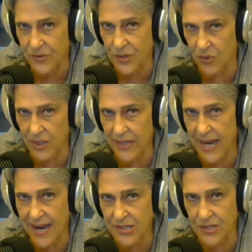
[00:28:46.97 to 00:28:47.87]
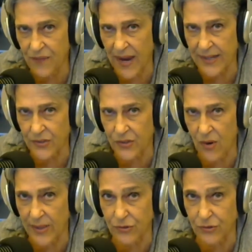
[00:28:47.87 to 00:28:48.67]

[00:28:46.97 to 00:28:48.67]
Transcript: So where are the ISIS fighters going?